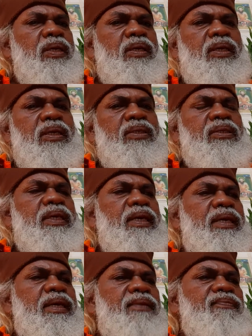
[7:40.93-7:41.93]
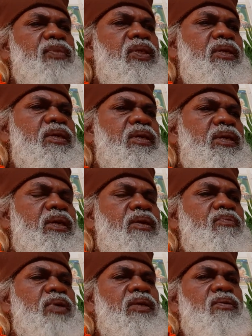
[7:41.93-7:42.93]
is there,
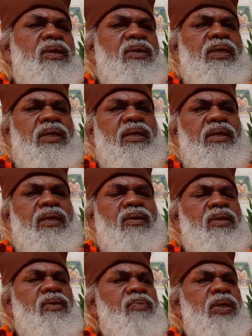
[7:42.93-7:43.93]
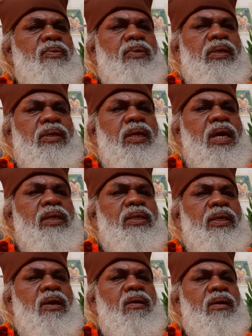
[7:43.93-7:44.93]
but what the
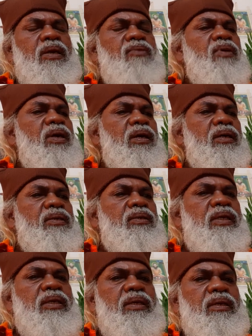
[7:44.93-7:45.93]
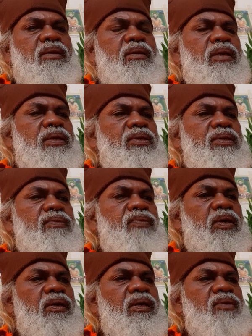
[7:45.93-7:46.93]
anava, the ignorance,
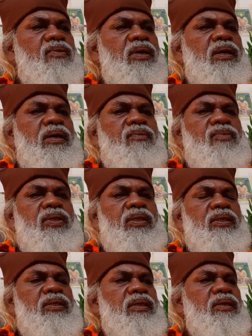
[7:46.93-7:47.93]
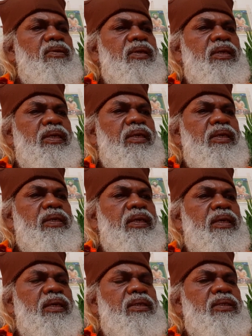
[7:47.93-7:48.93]
anava, which is the
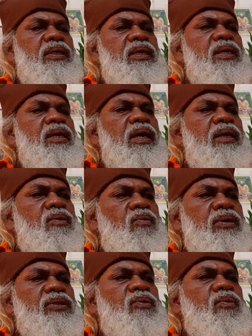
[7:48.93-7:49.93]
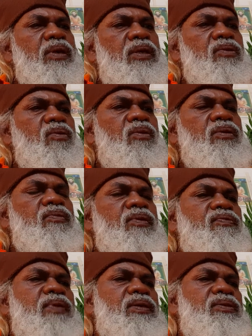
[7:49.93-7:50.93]
ignorance, and works only through your
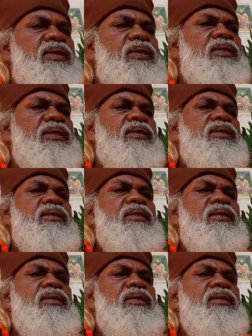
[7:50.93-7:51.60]
5 senses.